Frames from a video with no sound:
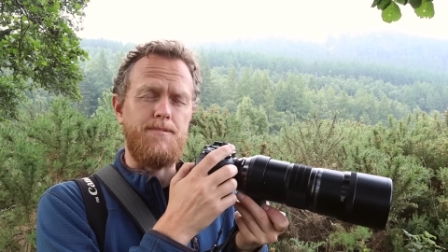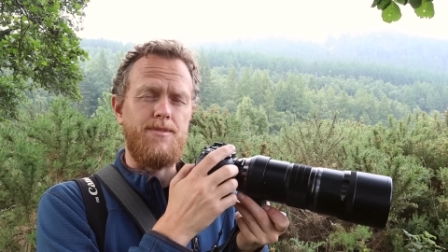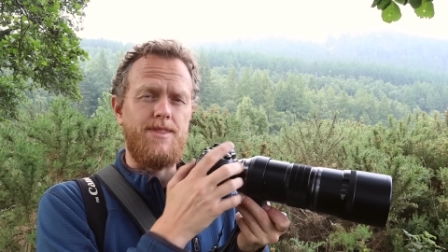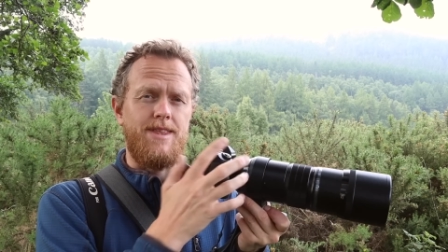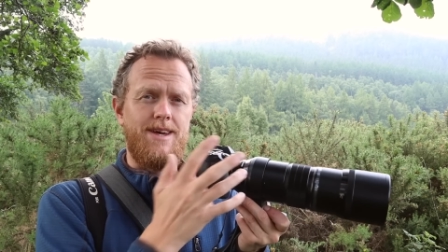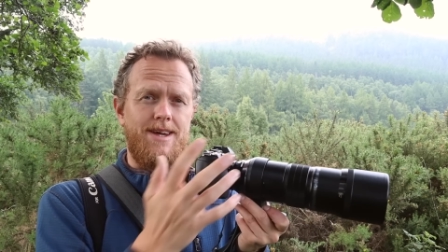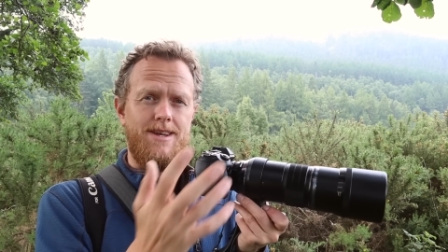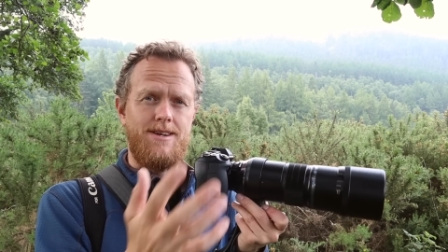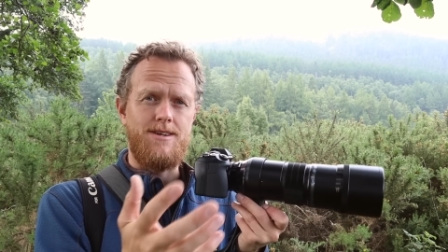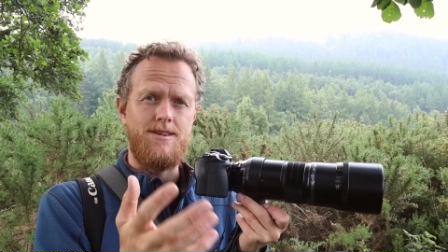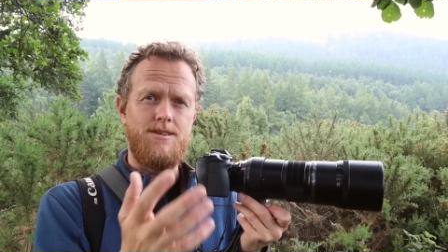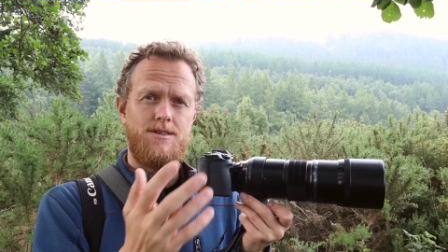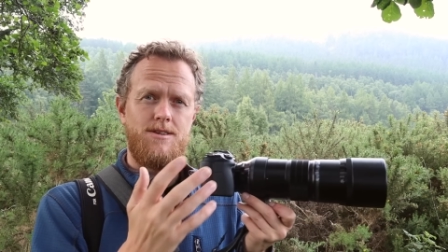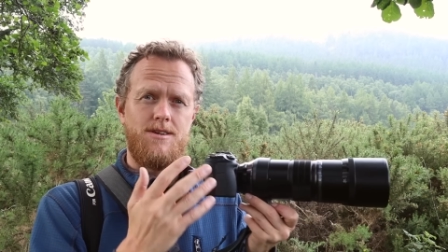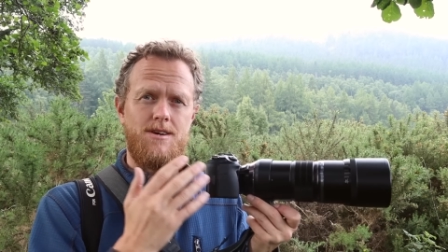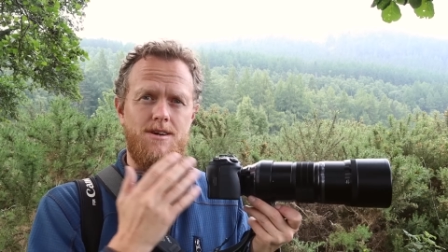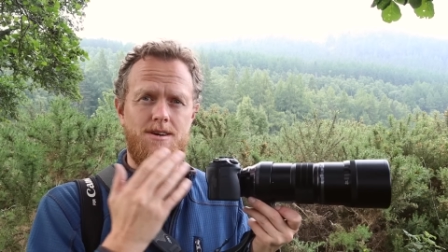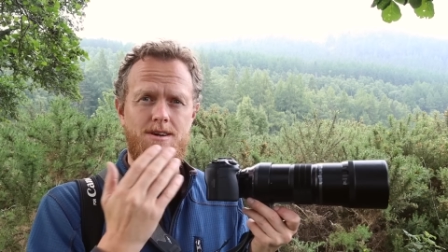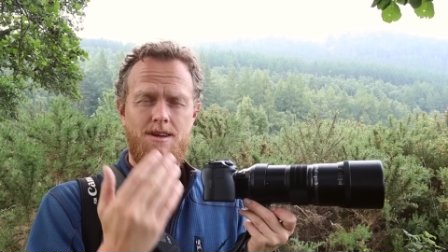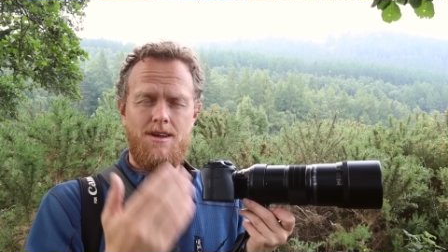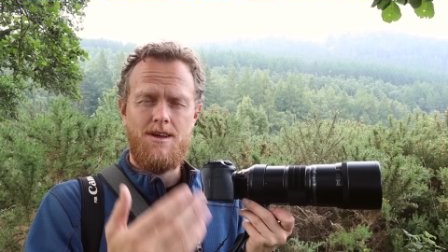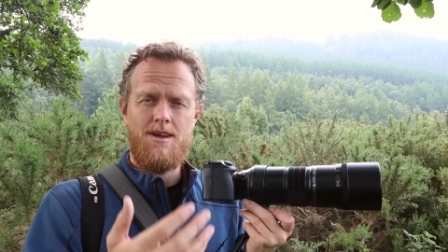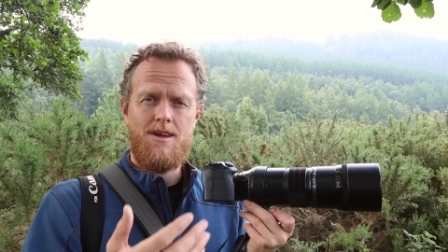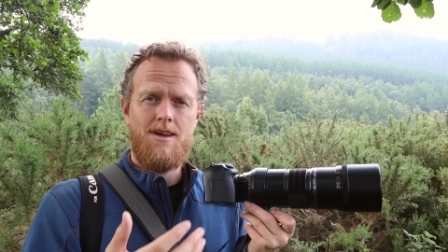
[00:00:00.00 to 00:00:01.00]
then
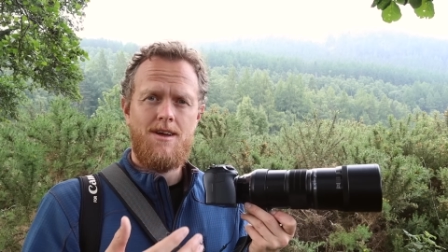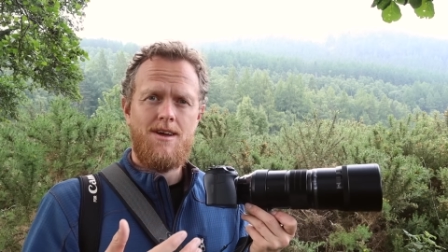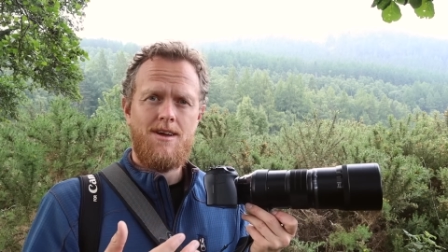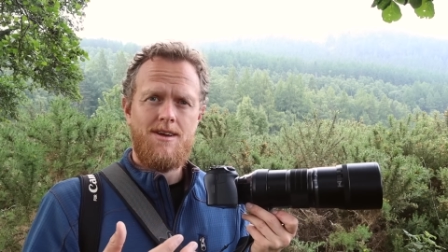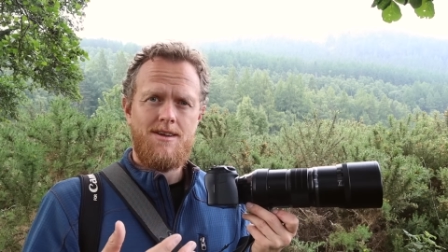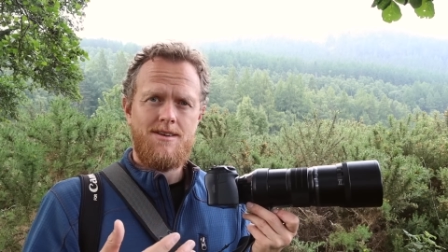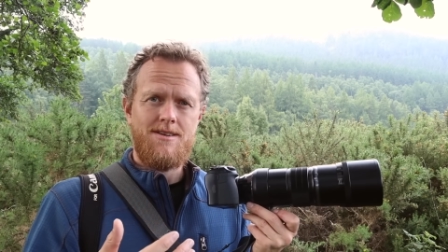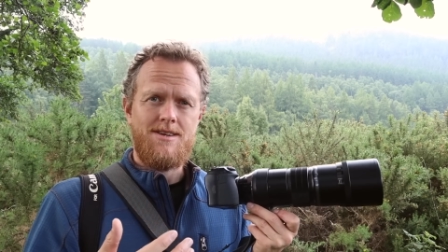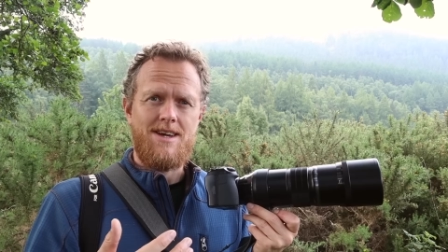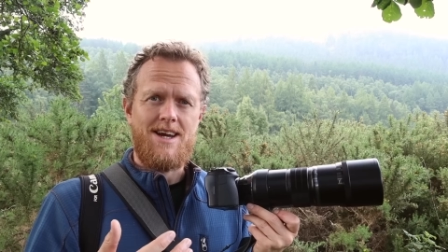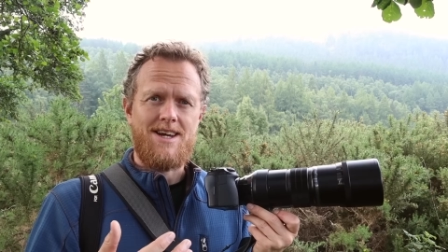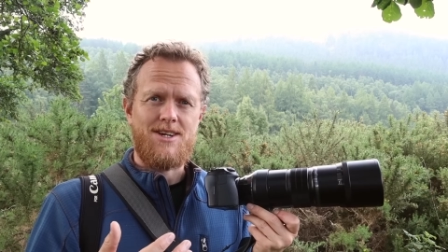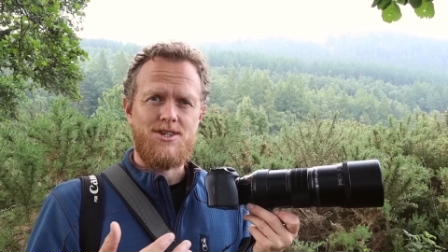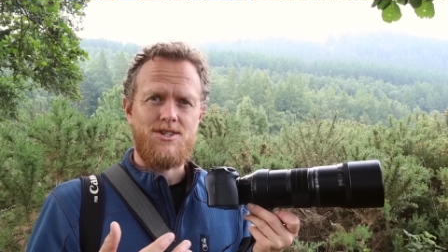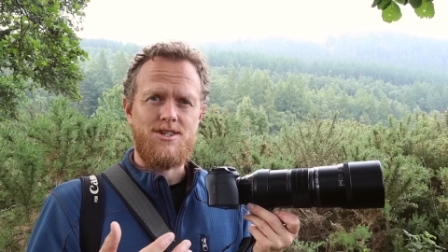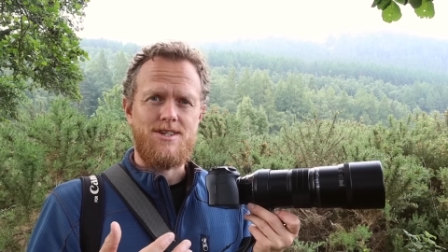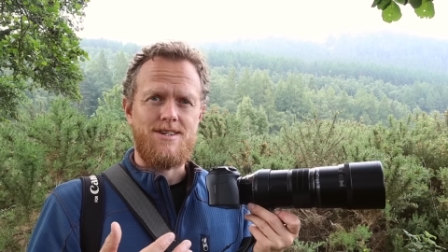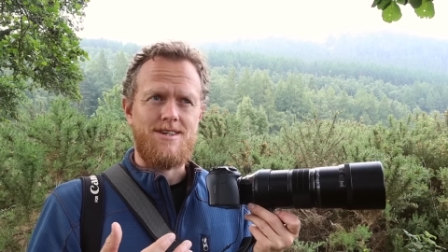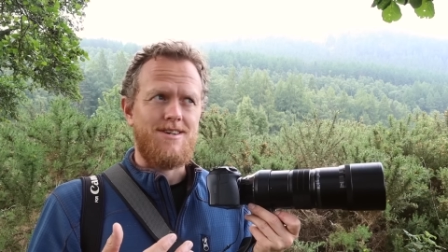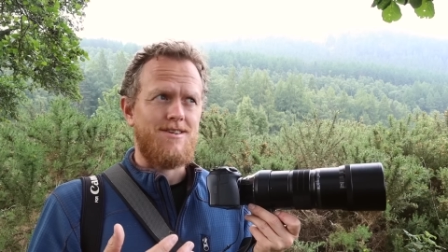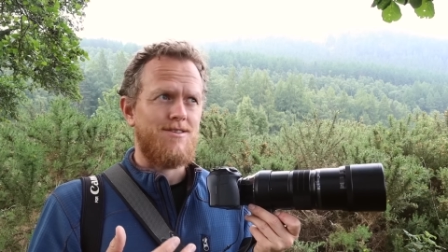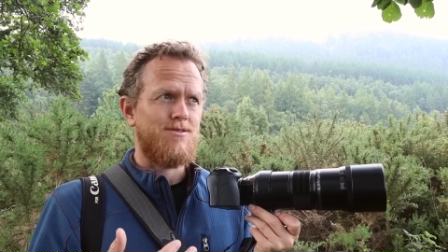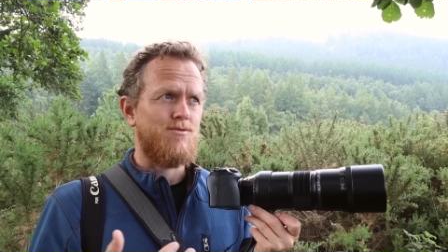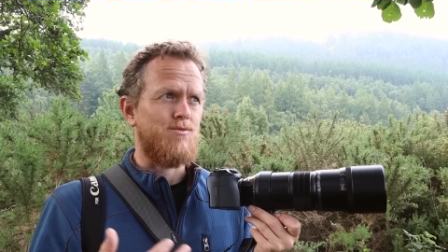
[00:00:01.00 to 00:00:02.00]
to
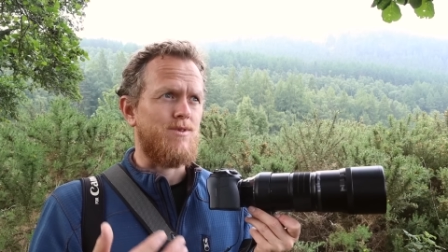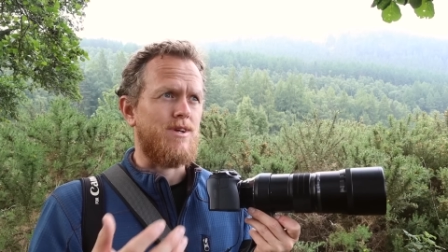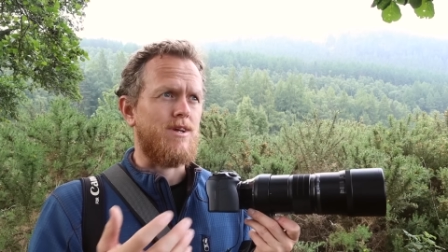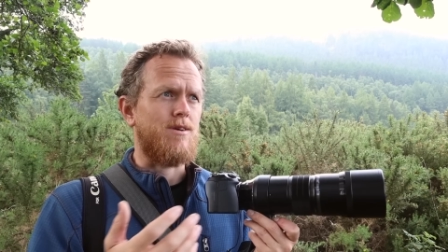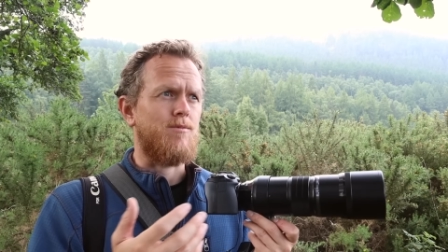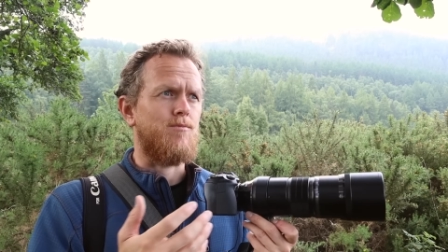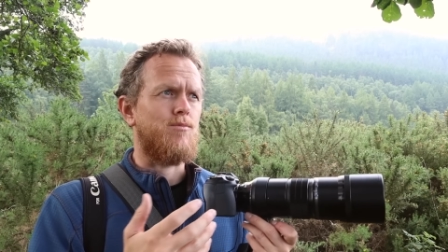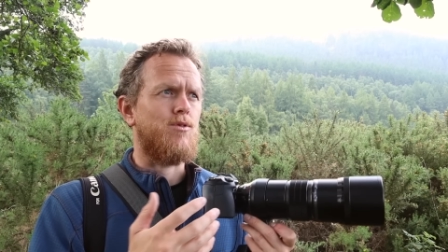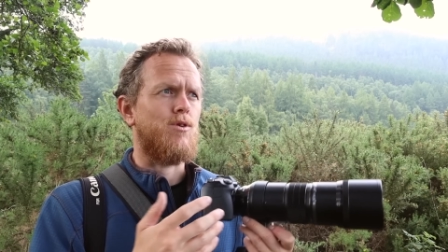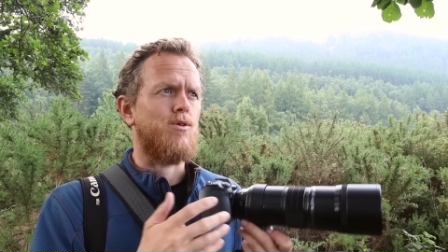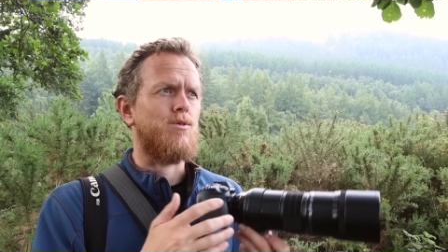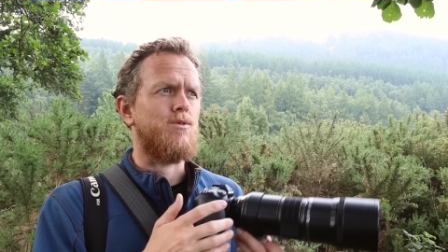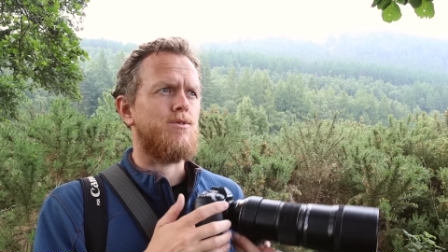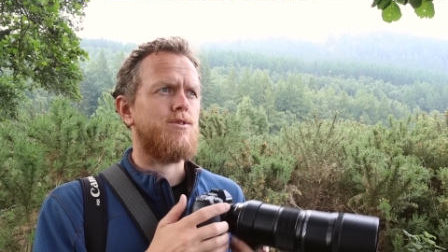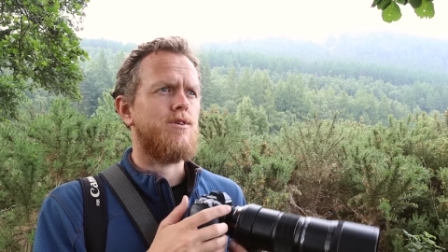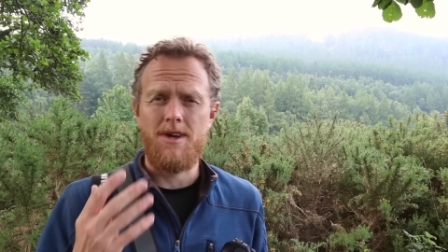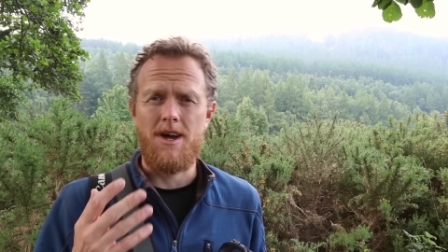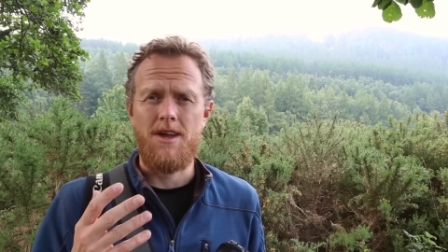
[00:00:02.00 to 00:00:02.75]
actually recompose.